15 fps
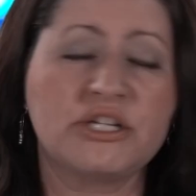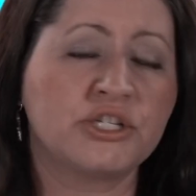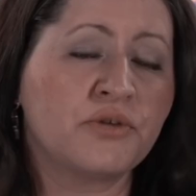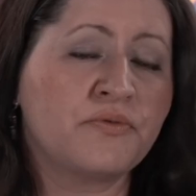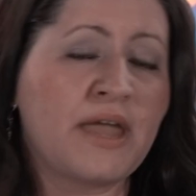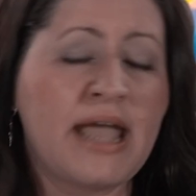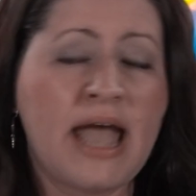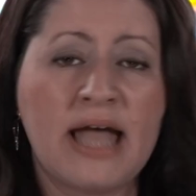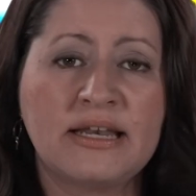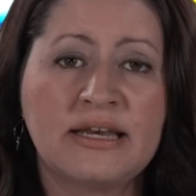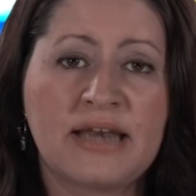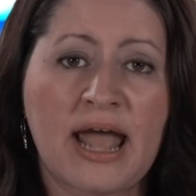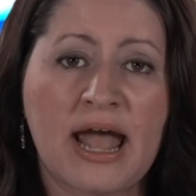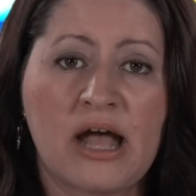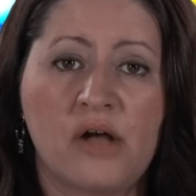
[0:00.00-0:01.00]
So they
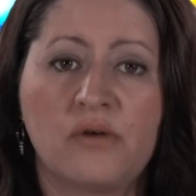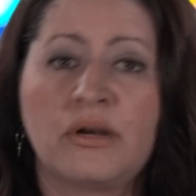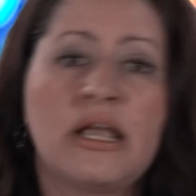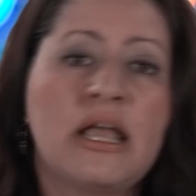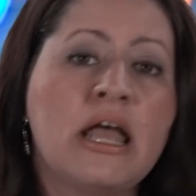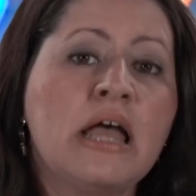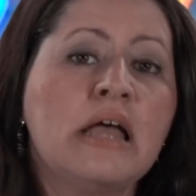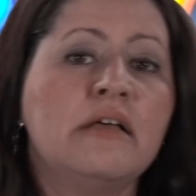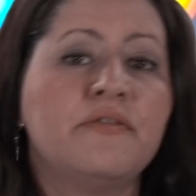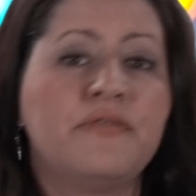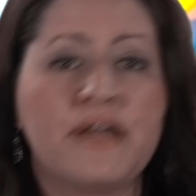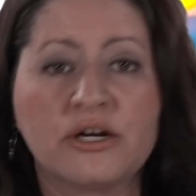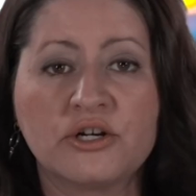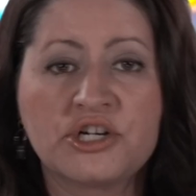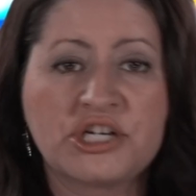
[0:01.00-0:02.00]
headed out,
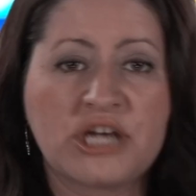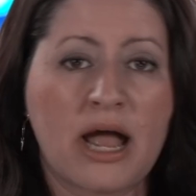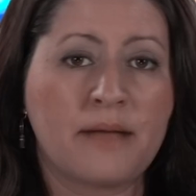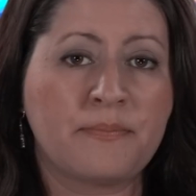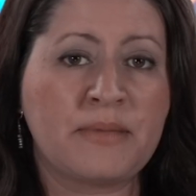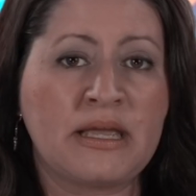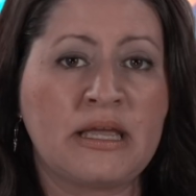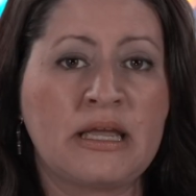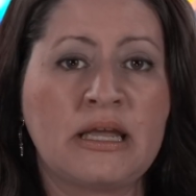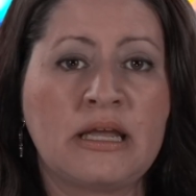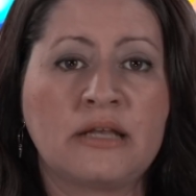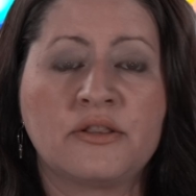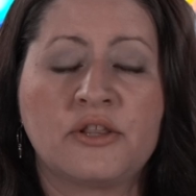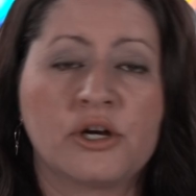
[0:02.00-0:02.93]
they're shopping,